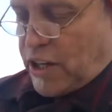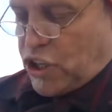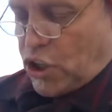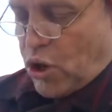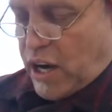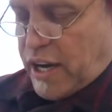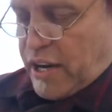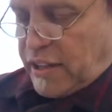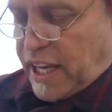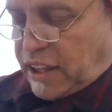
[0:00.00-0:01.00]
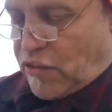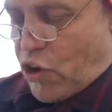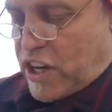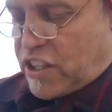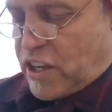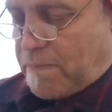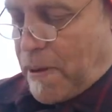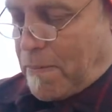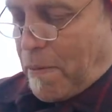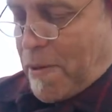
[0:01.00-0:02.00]
and joy. Let the voices of
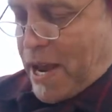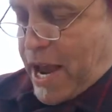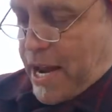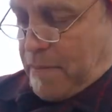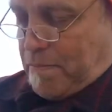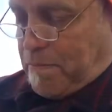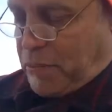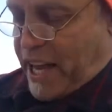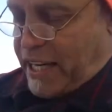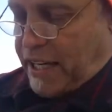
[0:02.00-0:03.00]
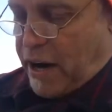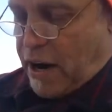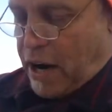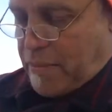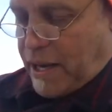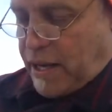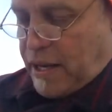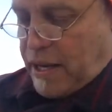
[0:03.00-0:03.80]
people begin blend in harmony.